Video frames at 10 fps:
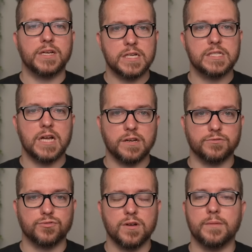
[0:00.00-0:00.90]
because
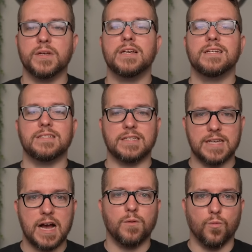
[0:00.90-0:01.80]
Donald Trump did
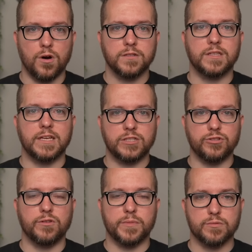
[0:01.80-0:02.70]
not want the
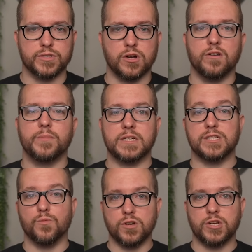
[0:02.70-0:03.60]
issue to be resolved because
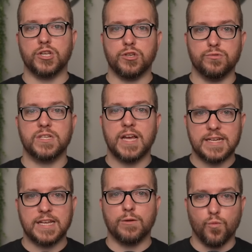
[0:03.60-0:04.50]
he wanted to use it
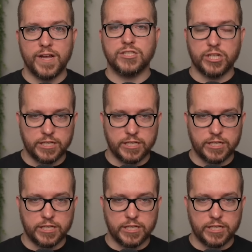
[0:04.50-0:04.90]
as a wedge